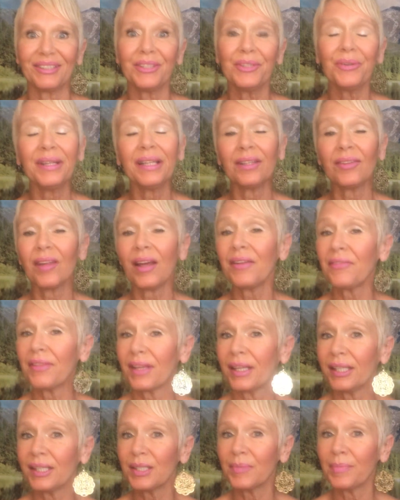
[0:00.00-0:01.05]
doing a lot of
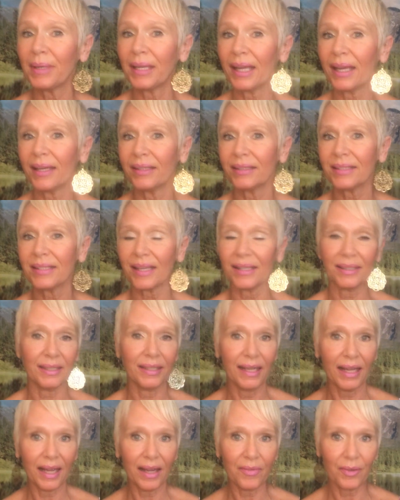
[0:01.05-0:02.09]
things because I
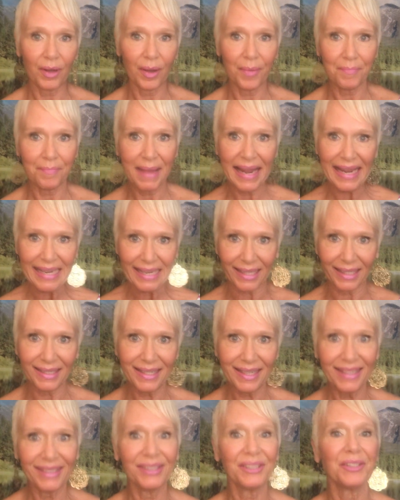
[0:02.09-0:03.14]
didn't have a
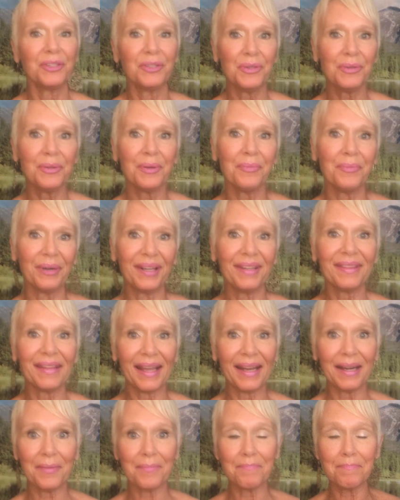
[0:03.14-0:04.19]
man to do them with.
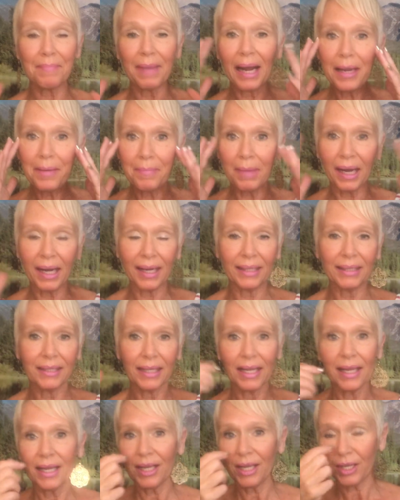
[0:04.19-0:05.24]
And in my
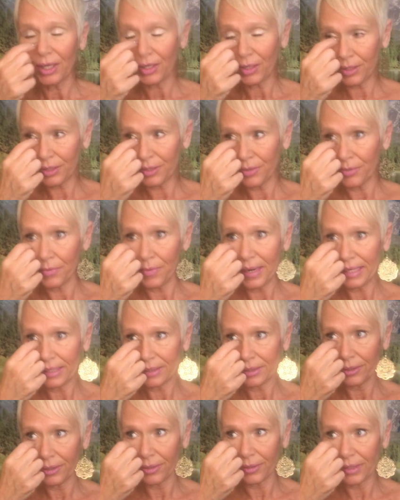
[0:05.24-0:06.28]
mind, you
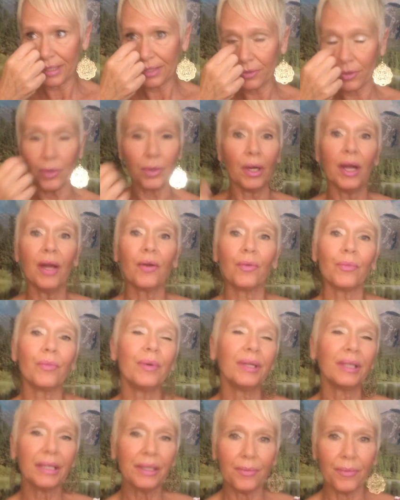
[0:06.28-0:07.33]
wait till you're either
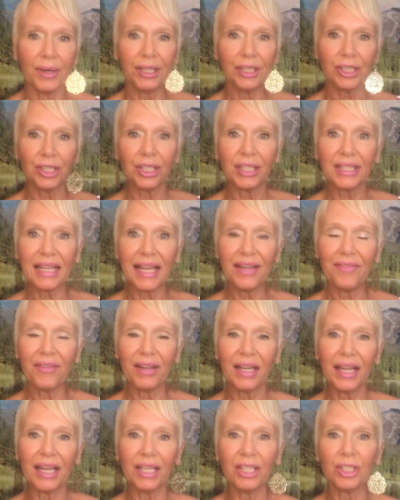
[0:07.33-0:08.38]
really rich to take
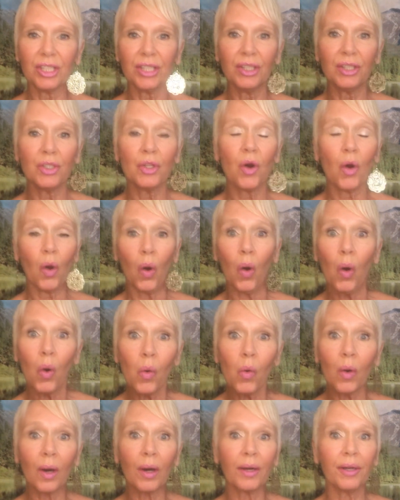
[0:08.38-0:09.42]
vacations
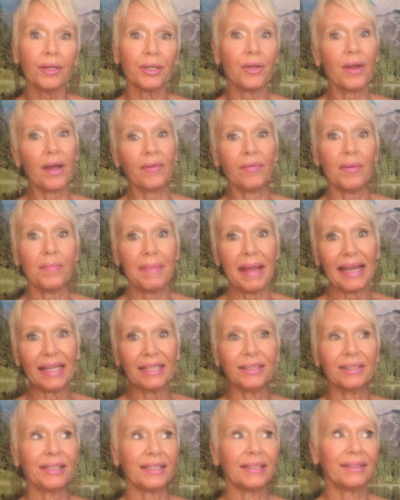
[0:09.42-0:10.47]
or you have a
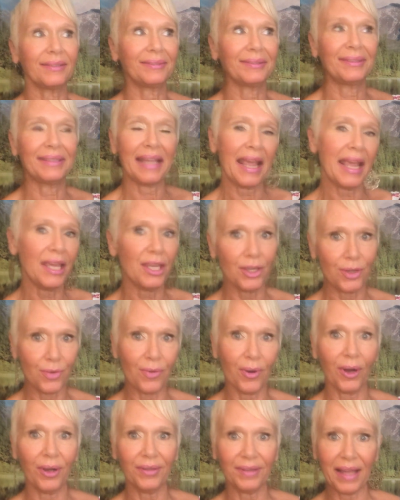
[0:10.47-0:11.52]
man to take
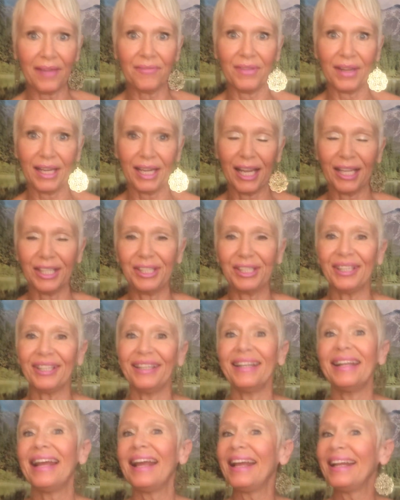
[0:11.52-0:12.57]
you on that
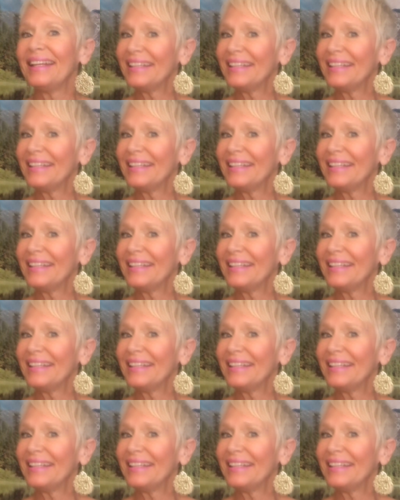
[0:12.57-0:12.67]
vacation.